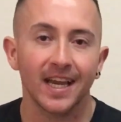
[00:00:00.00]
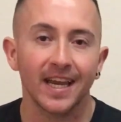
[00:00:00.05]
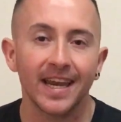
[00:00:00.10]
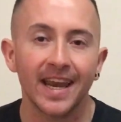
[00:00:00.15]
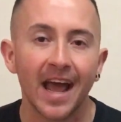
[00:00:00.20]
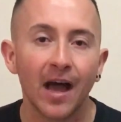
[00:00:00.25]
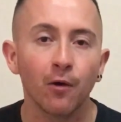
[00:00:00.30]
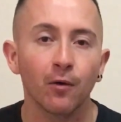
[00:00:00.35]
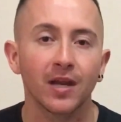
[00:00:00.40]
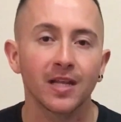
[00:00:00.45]

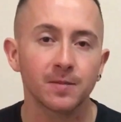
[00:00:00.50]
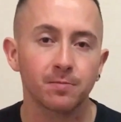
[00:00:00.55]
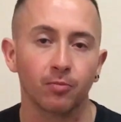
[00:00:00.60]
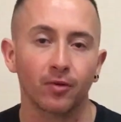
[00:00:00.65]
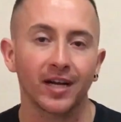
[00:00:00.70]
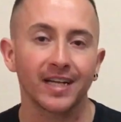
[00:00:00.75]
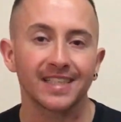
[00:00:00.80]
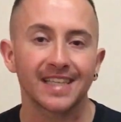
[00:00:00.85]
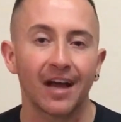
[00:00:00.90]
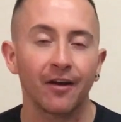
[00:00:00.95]
now let's
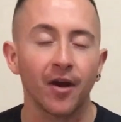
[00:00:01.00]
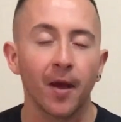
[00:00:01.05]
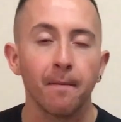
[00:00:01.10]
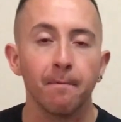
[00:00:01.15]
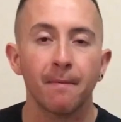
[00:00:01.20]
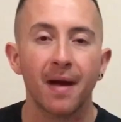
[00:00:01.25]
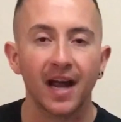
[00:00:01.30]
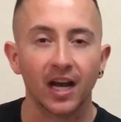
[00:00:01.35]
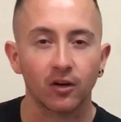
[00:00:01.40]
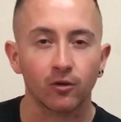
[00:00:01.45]
break down our
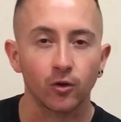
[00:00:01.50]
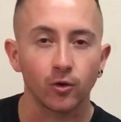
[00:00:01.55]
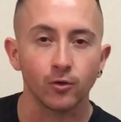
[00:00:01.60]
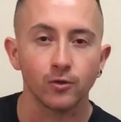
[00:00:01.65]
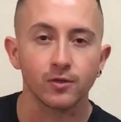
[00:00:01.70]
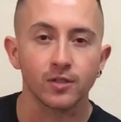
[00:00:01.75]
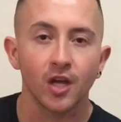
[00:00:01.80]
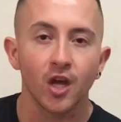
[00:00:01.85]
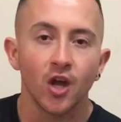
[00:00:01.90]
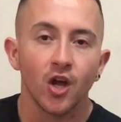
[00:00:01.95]

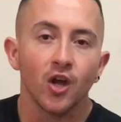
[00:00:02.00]
macros.